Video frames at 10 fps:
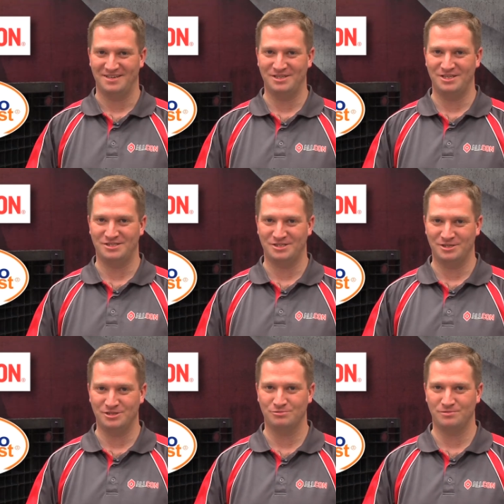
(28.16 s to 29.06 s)
In this
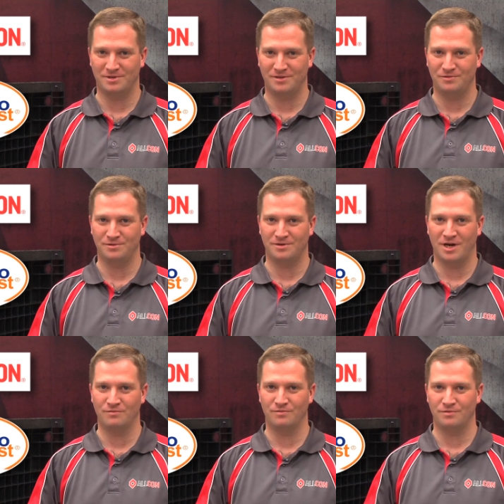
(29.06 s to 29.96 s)
series, we'll give you an
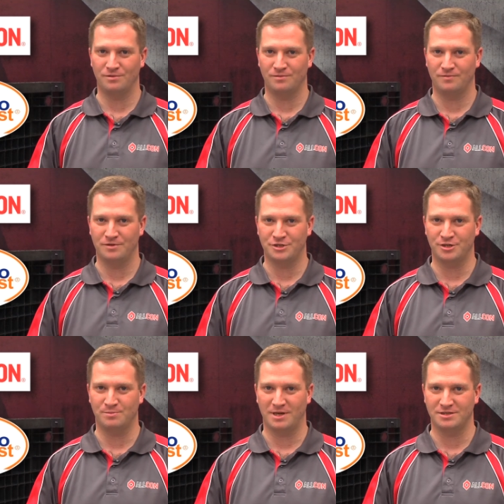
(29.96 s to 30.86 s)
overview of the
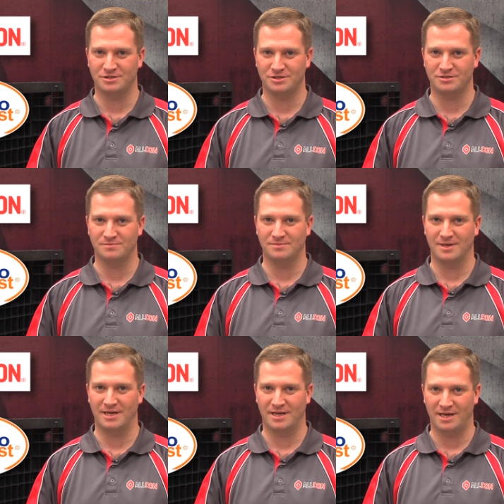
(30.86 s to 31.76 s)
Geoplast system
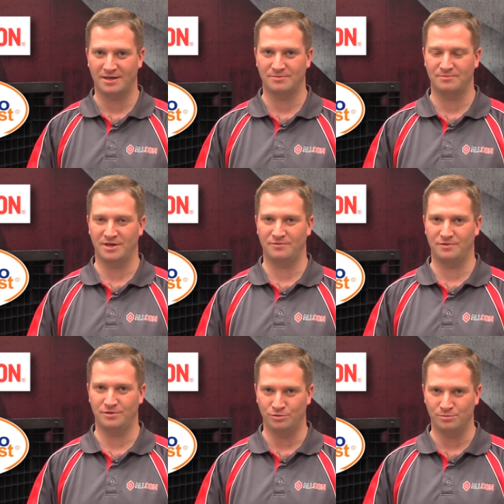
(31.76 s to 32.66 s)
and how it can
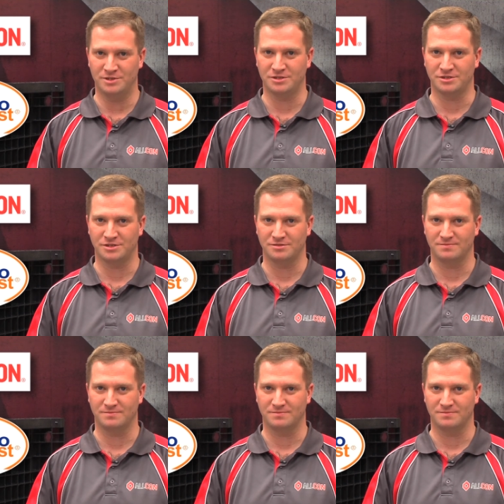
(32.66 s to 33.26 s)
benefit your business.